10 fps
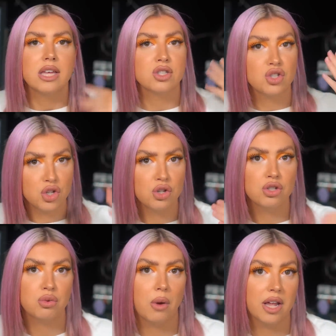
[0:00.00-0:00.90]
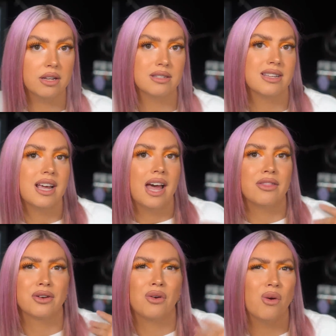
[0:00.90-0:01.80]
It's two twins,
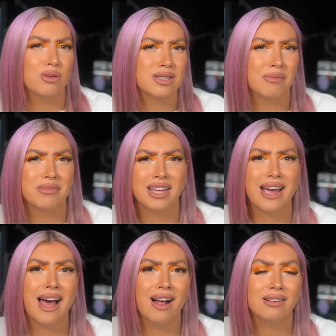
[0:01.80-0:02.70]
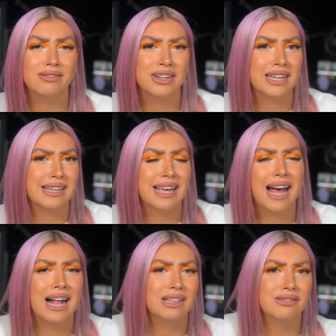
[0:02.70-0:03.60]
and they're called something like Alvin and
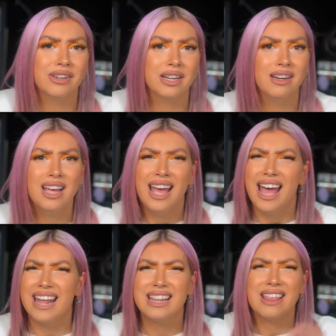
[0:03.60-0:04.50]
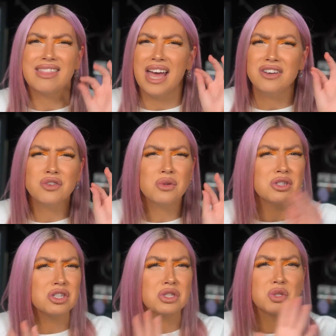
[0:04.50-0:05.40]
Calvin. And the intro is
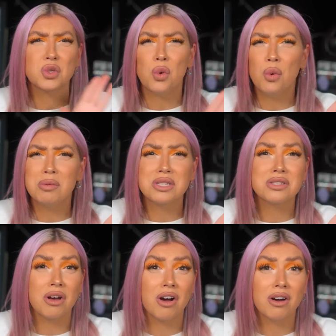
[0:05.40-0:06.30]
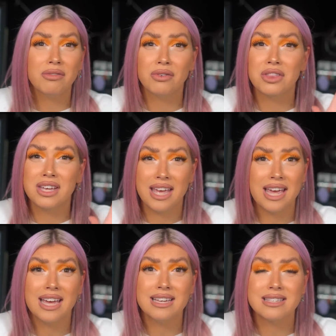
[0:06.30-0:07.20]
just so bizarre for the
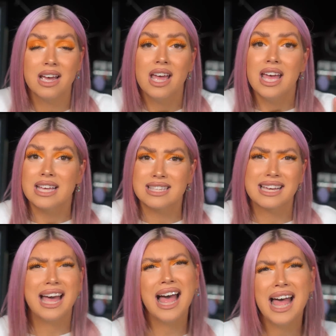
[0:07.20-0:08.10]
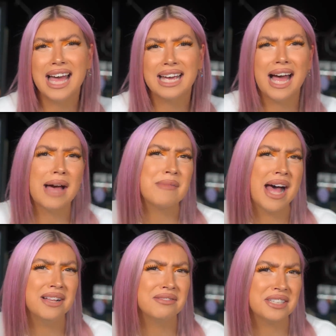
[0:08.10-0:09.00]
case. It's like, hi, I'm
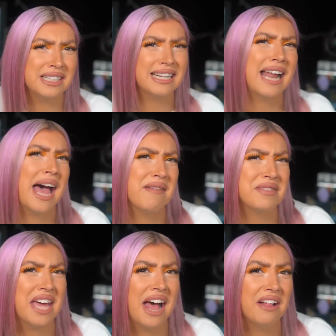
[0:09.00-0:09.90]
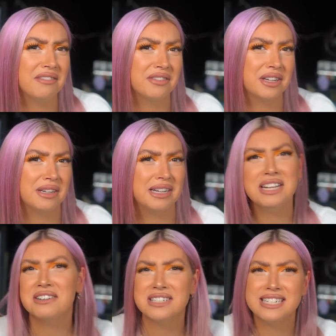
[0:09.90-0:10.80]
Alvin, and I'm Calvin, and
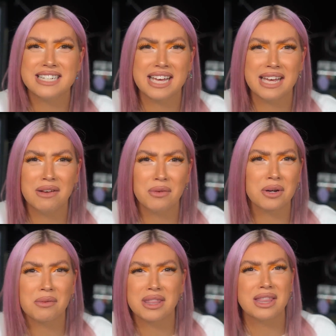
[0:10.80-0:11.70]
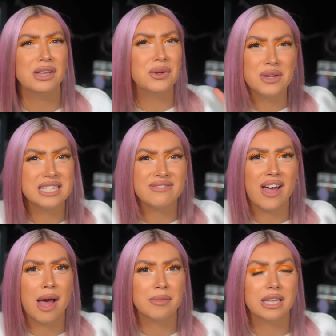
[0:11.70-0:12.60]
here today we're with the Lewis
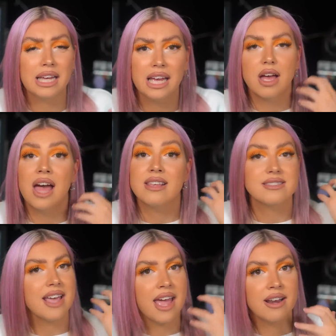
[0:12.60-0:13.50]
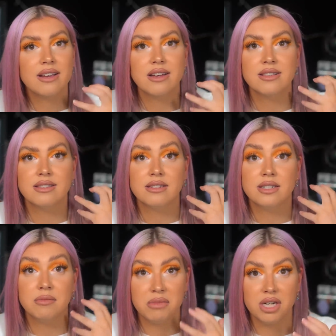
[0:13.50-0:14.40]
family. And it's Erica's
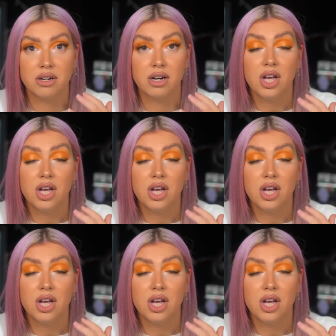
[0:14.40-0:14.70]
demeanor.